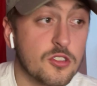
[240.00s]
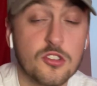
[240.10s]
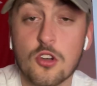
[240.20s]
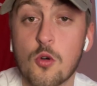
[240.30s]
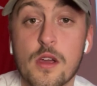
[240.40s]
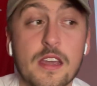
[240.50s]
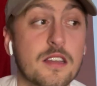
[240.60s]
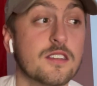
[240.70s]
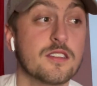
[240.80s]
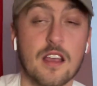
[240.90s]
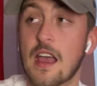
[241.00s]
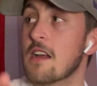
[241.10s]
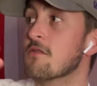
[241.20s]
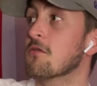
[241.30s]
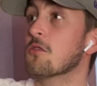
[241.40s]
so is
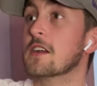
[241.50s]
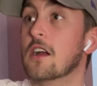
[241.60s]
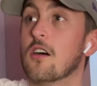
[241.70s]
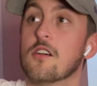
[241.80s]
every